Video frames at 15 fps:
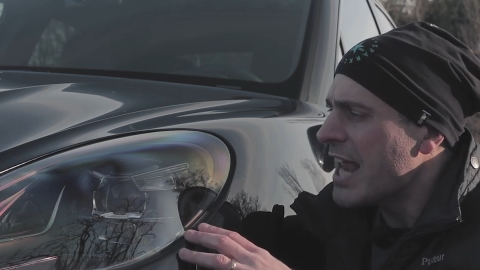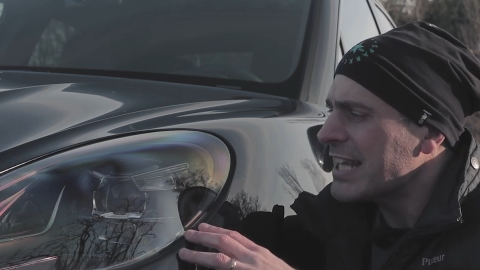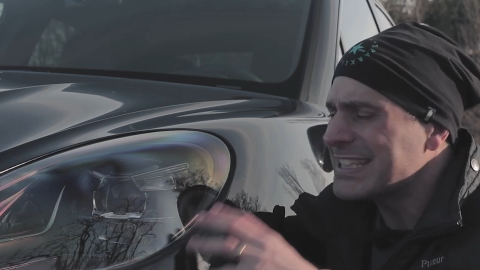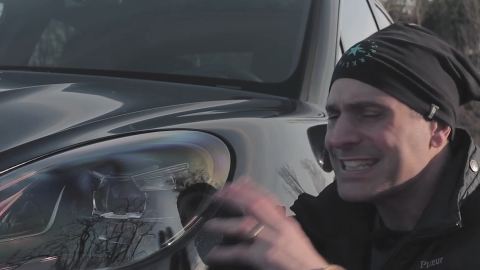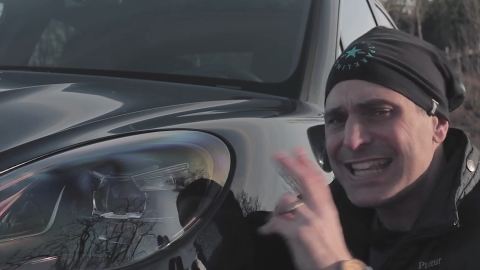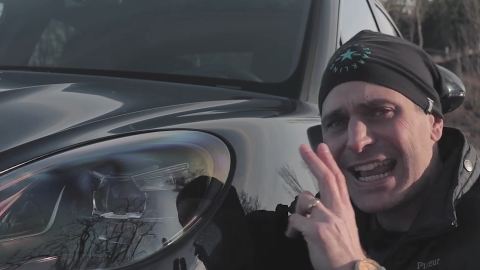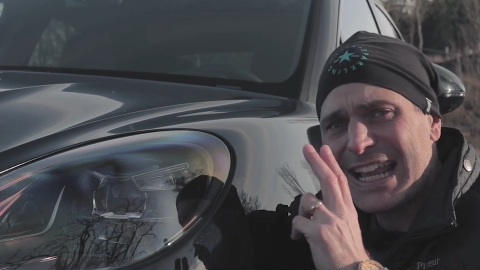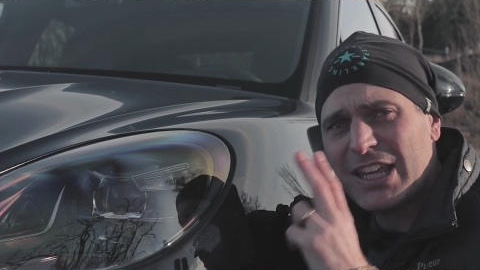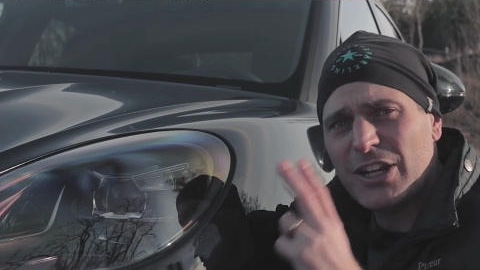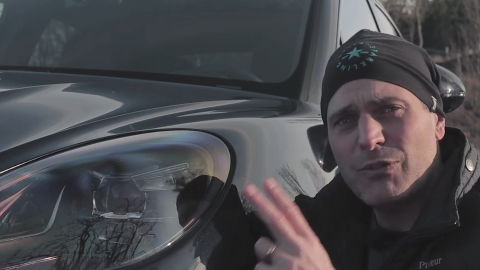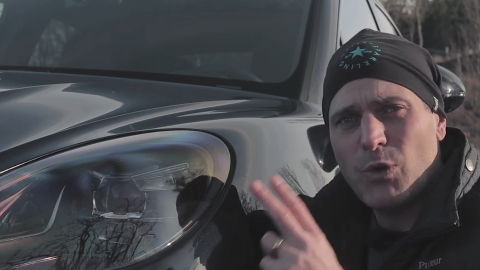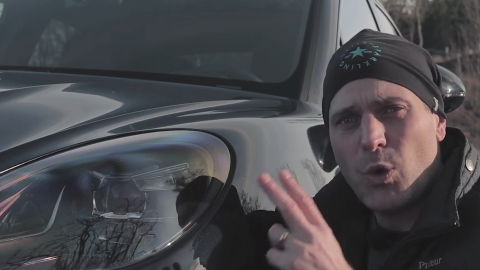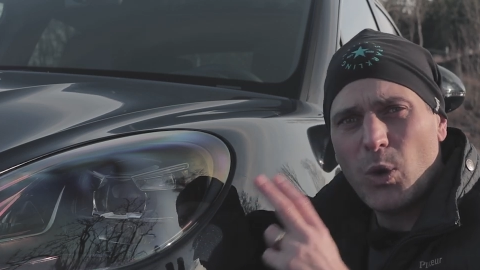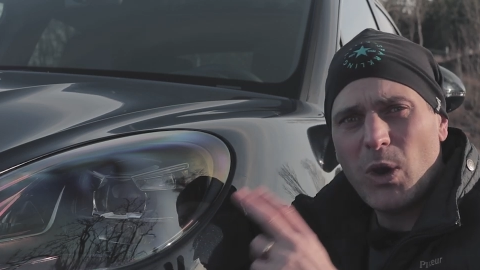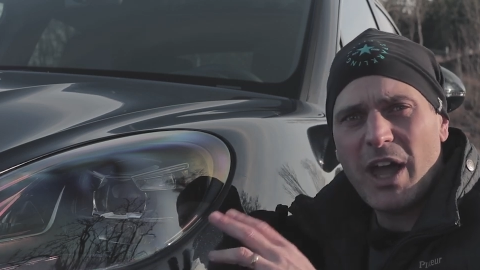Second
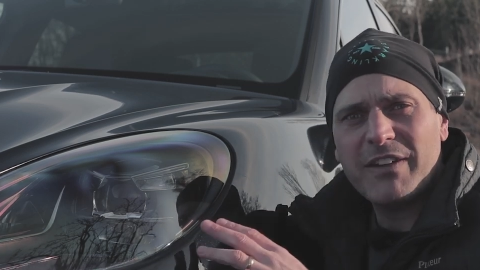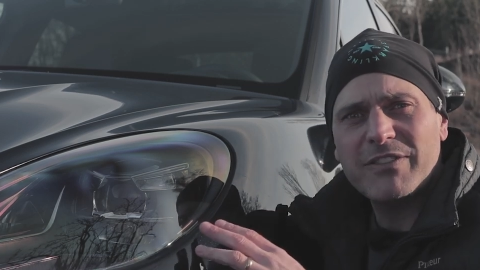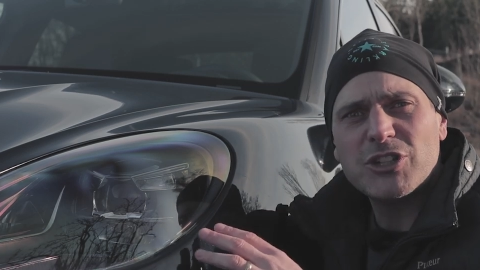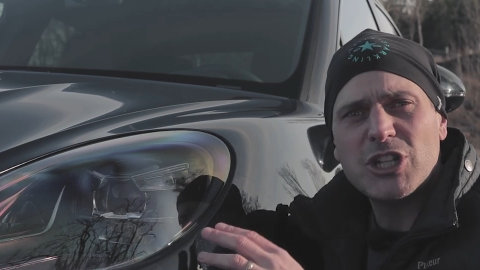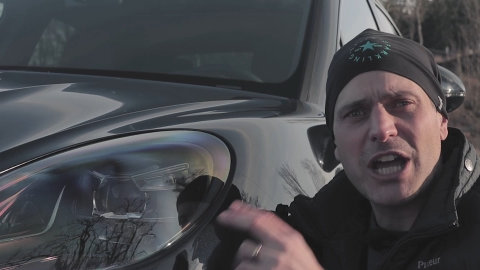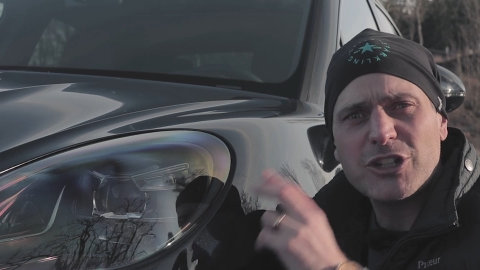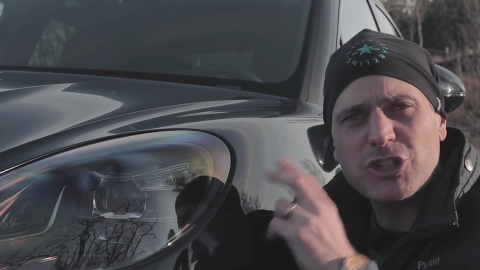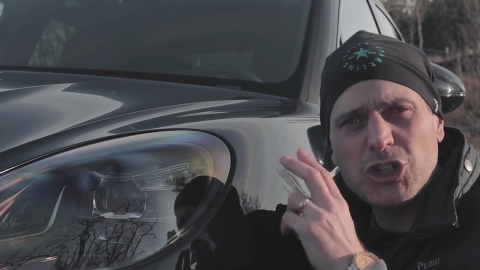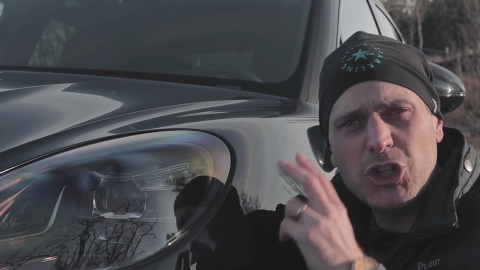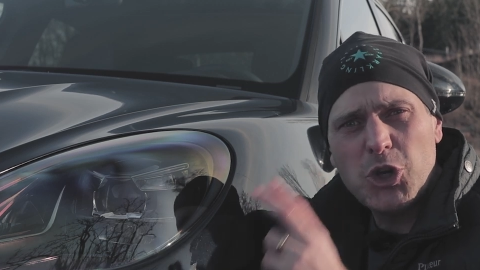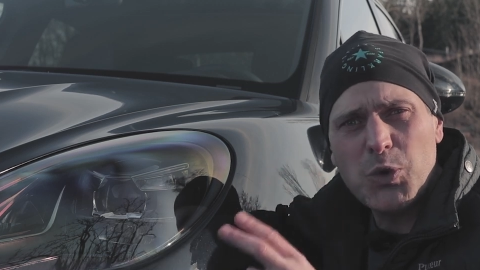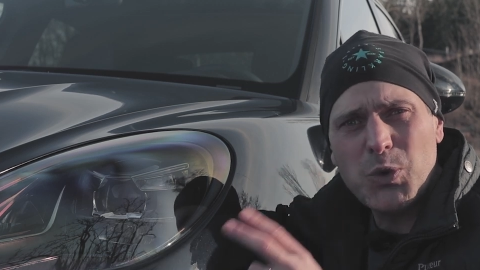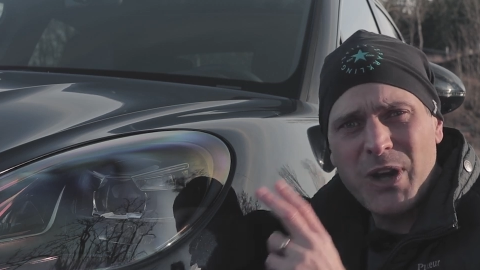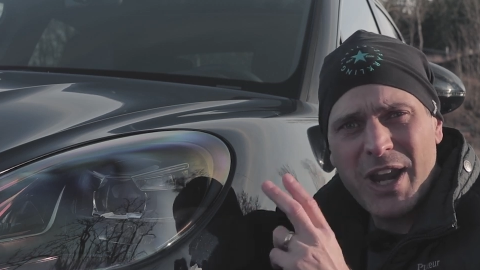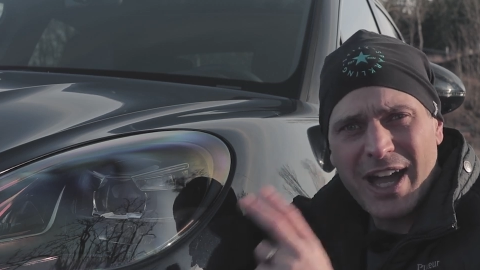of all, I have done
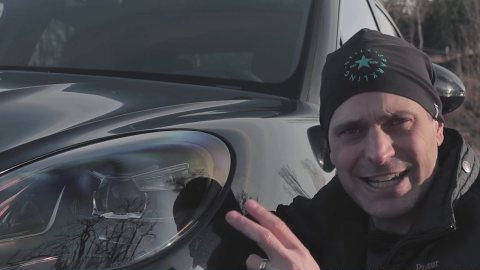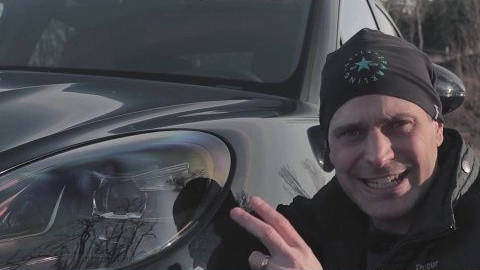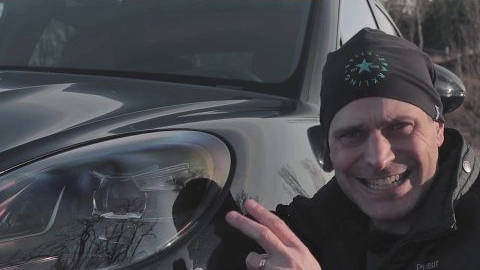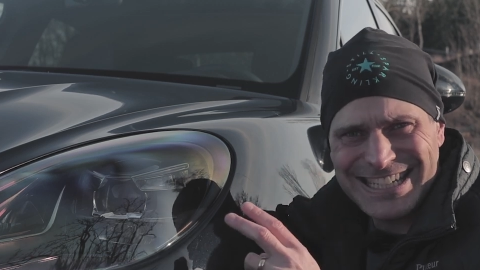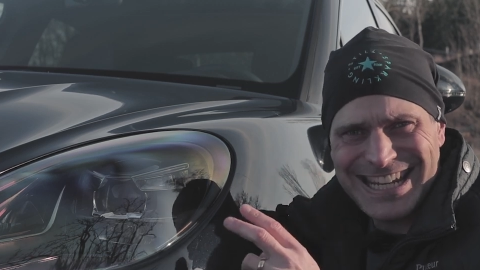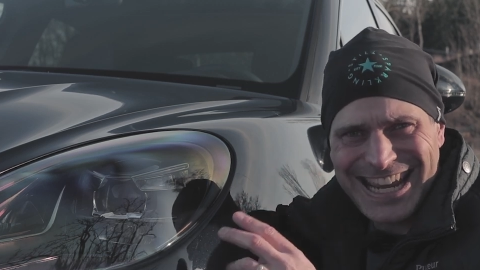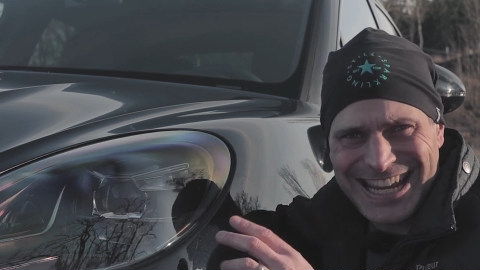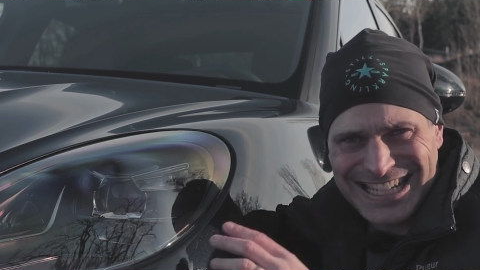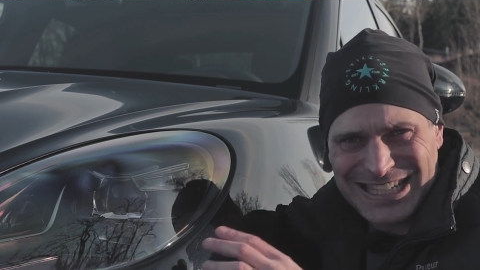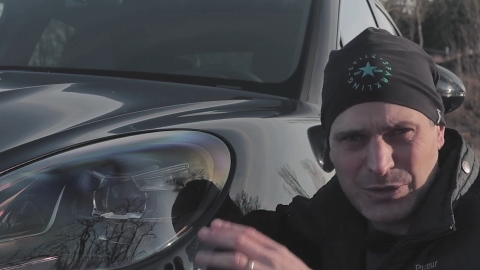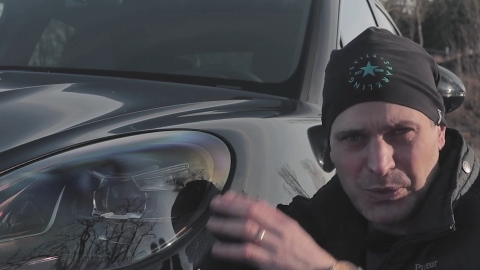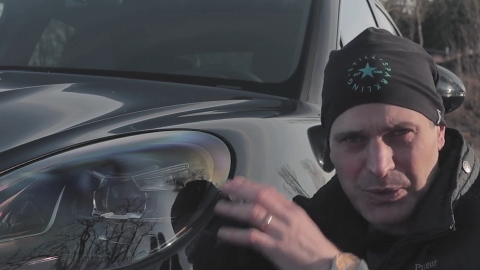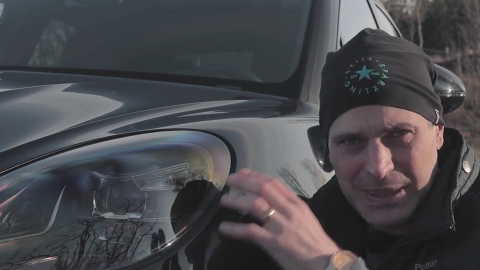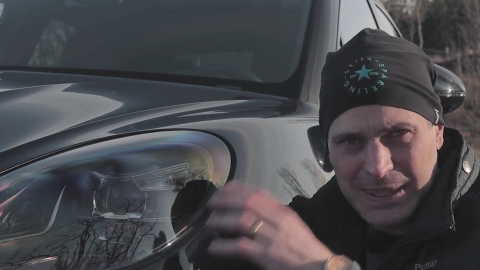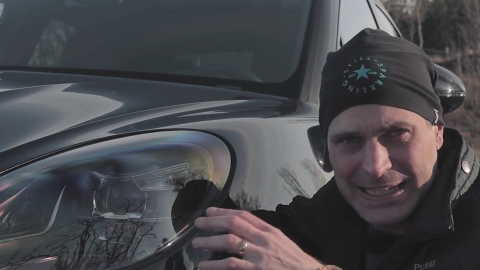two night
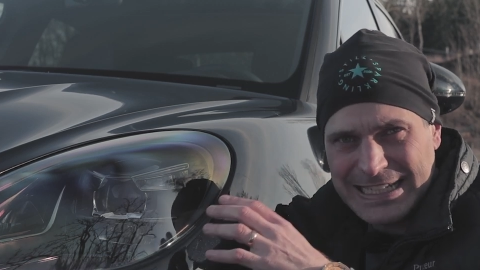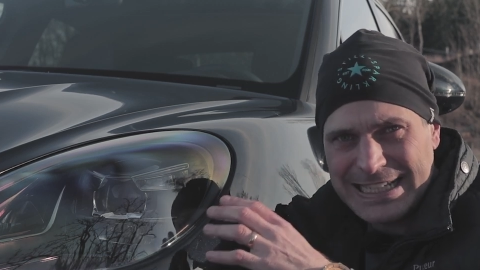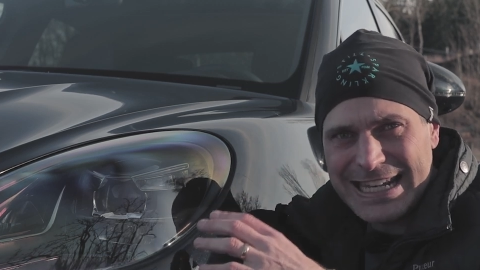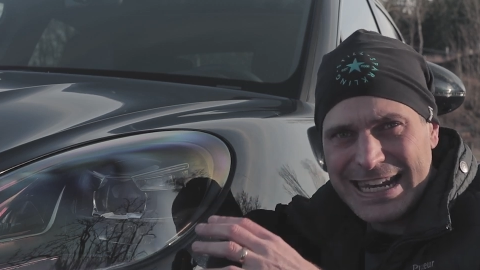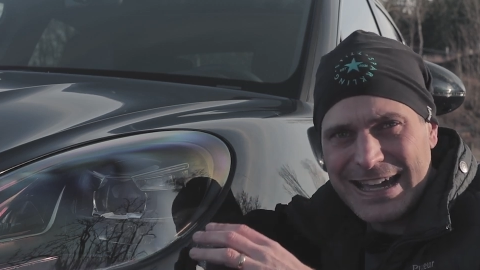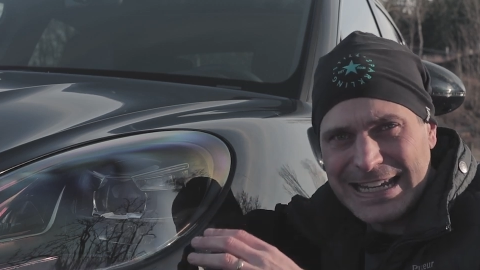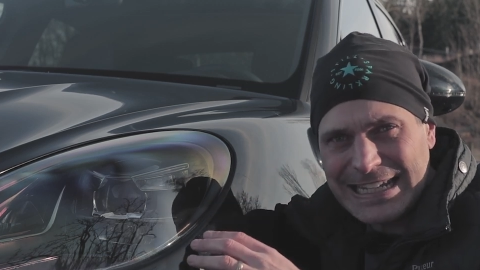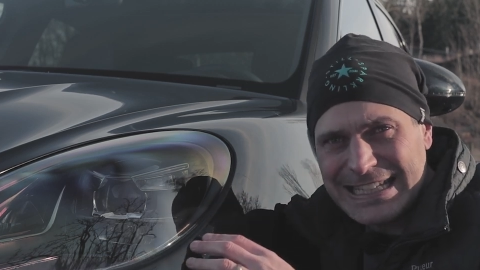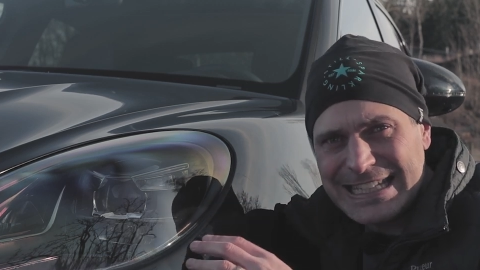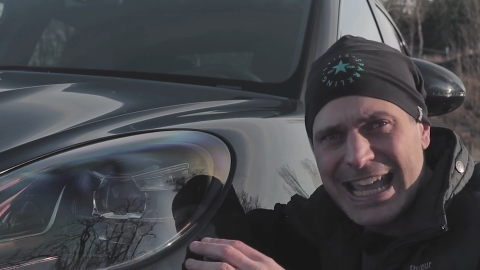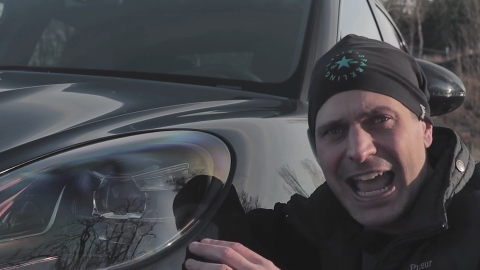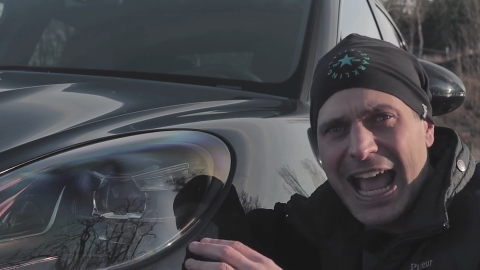tests with these lights,